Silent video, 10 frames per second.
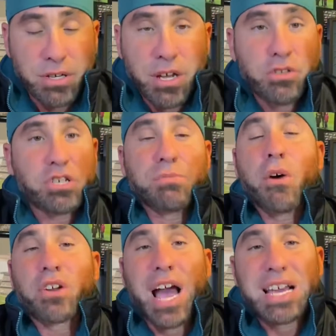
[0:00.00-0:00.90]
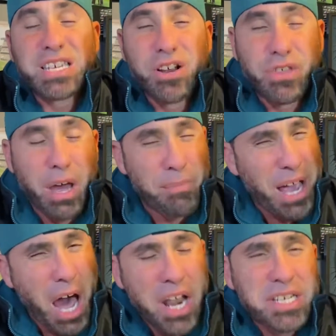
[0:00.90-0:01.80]
There's some other guys here that I'll be
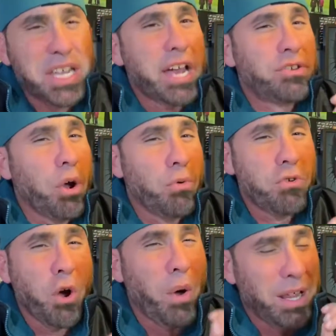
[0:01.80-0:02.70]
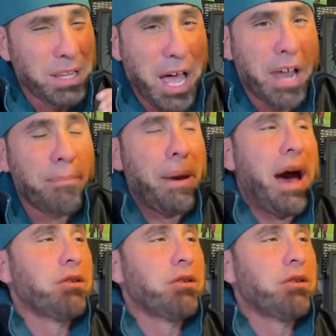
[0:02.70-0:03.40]
honest, I don't know a lot about.